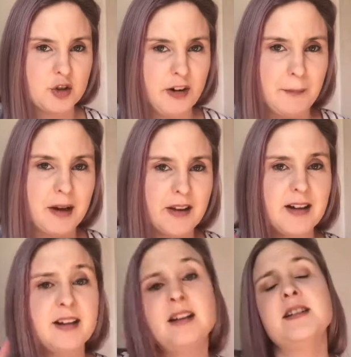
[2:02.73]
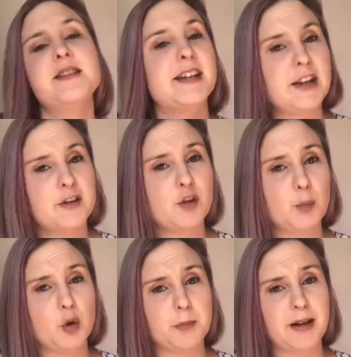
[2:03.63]
the grandmother to get the
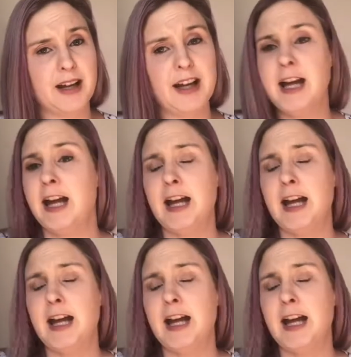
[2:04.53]
reward money.